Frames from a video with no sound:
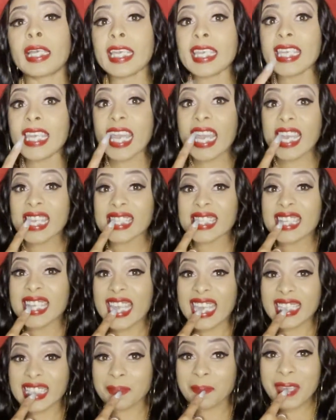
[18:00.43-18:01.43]
Yes,
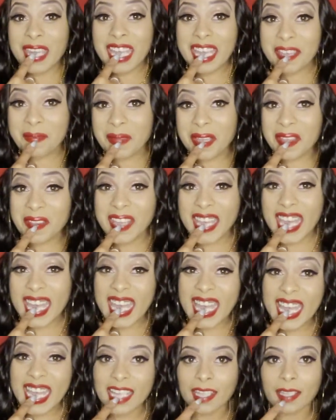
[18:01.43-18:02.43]
ma'am. Okay.